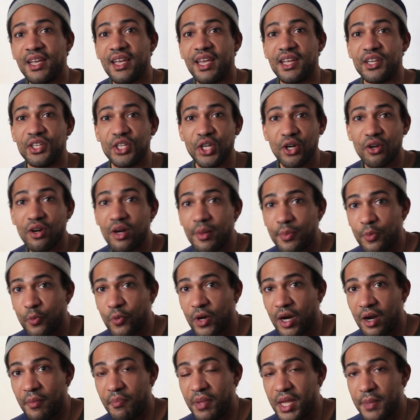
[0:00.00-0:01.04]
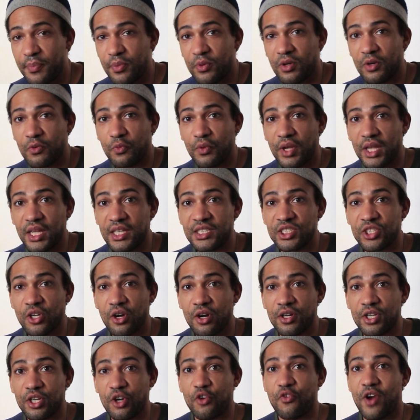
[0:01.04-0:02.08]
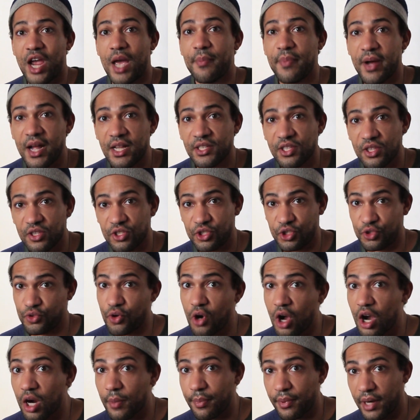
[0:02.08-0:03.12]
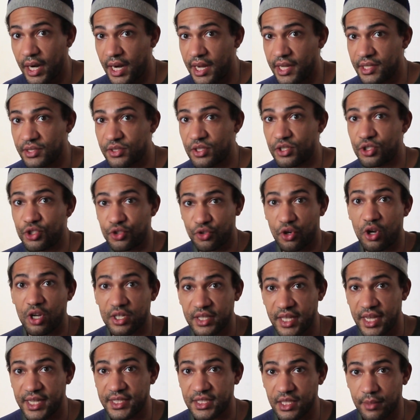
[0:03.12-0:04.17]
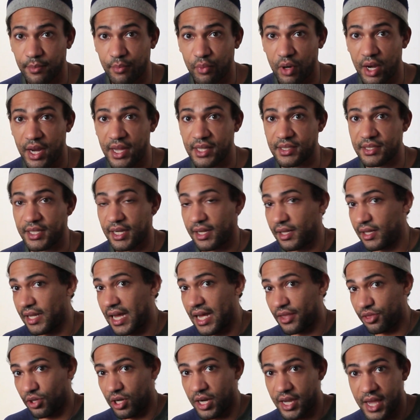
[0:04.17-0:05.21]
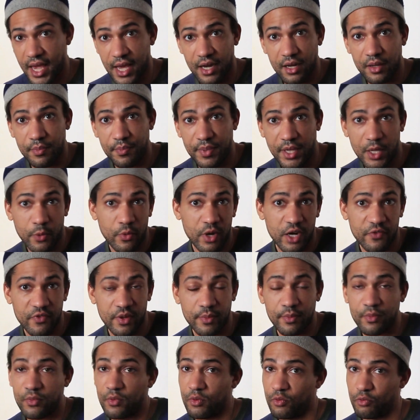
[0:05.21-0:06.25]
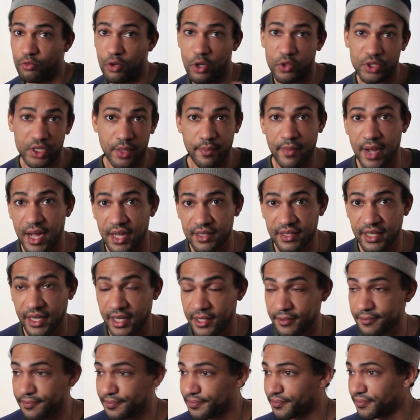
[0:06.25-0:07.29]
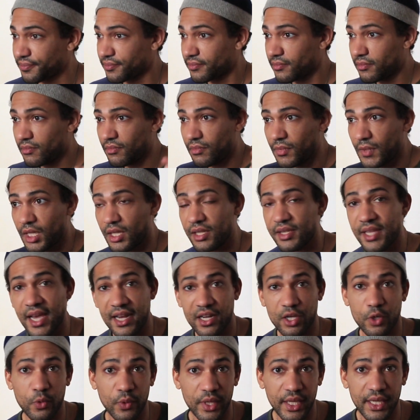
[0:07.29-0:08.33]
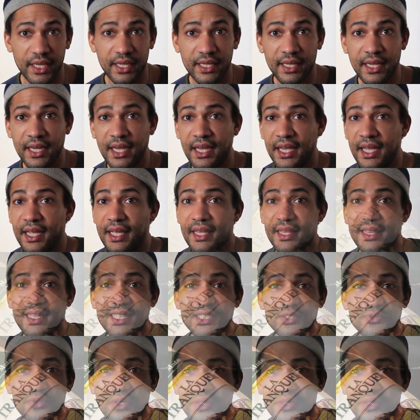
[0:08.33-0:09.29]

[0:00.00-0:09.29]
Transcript: and Europe, where people are really starting to grab onto the strong brands, the strong tasting brands, like La Tranquera being one of them, Rosa Mate, Taragui. These